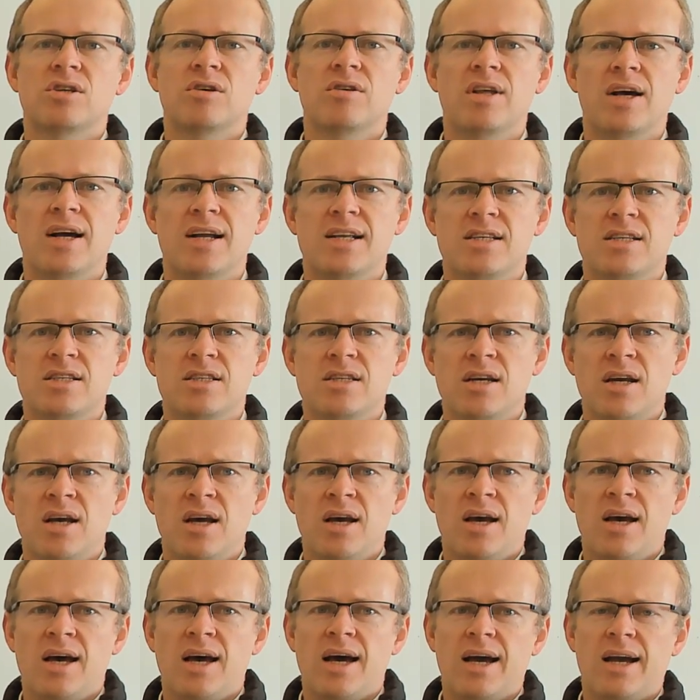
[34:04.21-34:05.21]
So that's
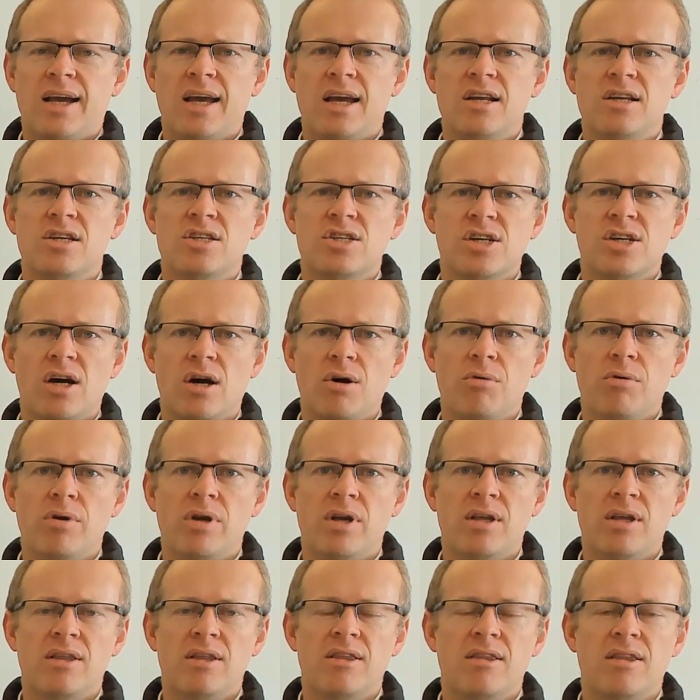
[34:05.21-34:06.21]
again
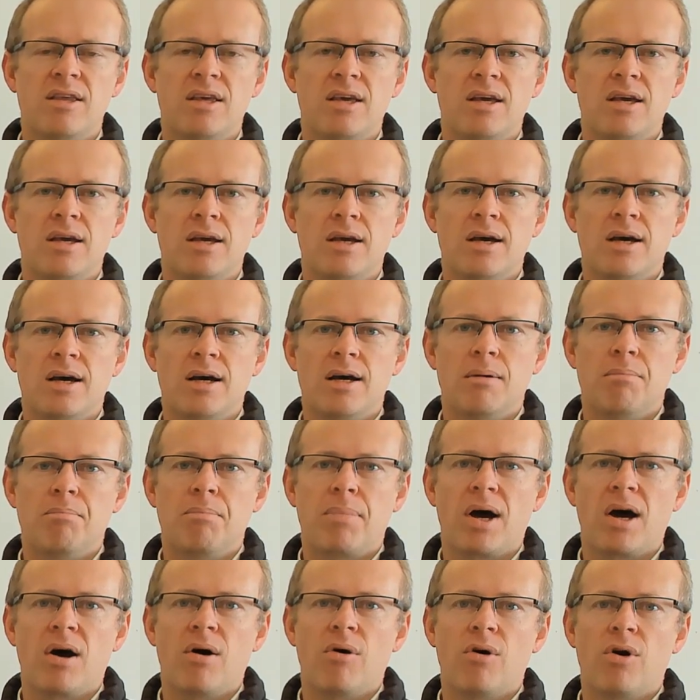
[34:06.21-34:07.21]
showing the
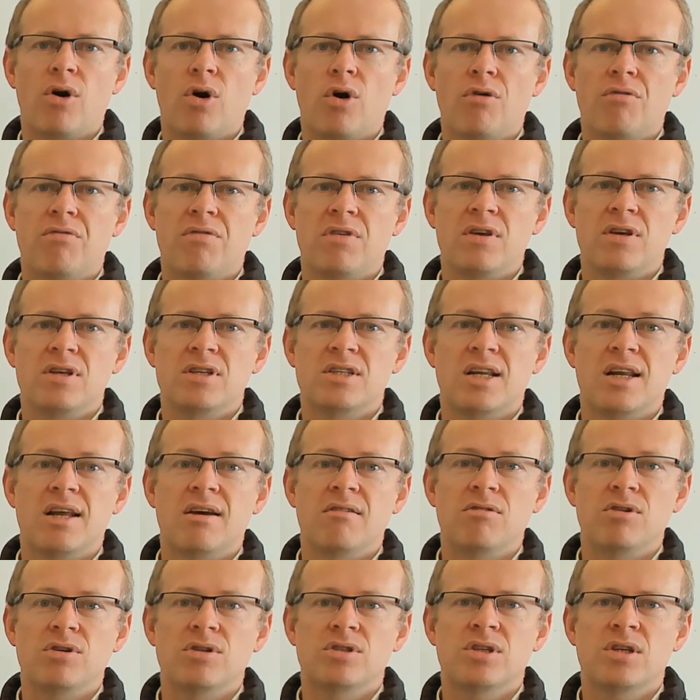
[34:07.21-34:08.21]
power of these
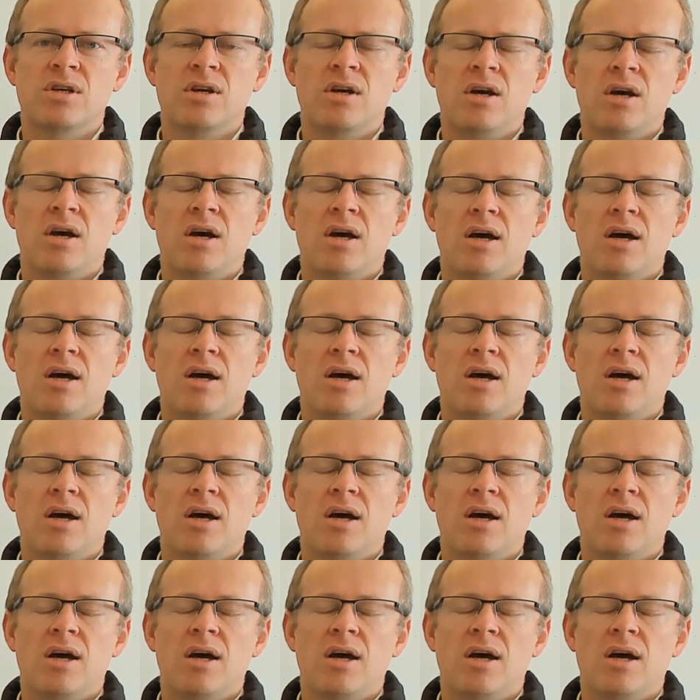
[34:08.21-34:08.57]
levels